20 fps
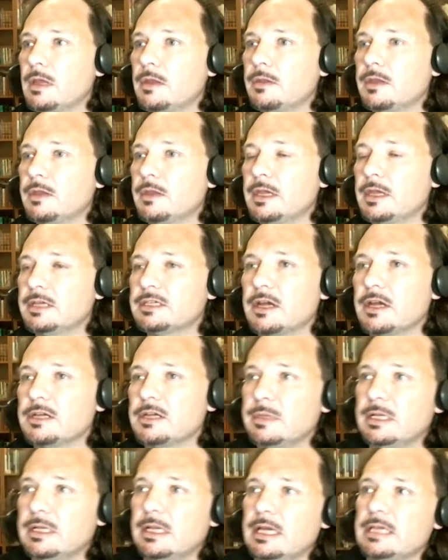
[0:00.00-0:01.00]
there's going to
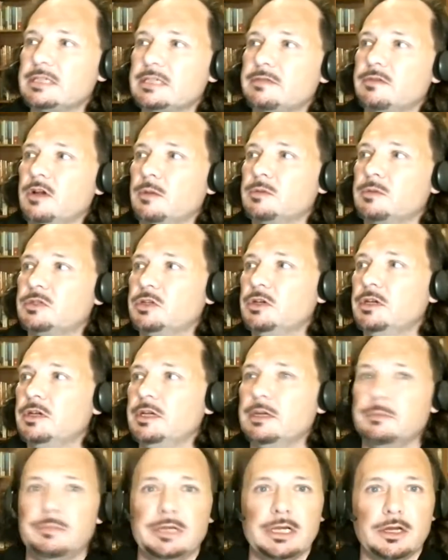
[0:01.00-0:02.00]
be less of an opportunity
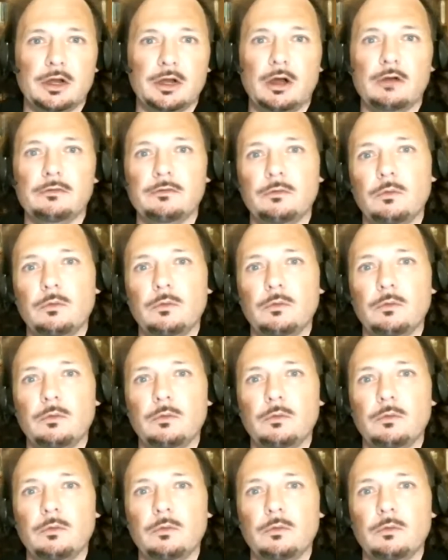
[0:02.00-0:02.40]
to pick off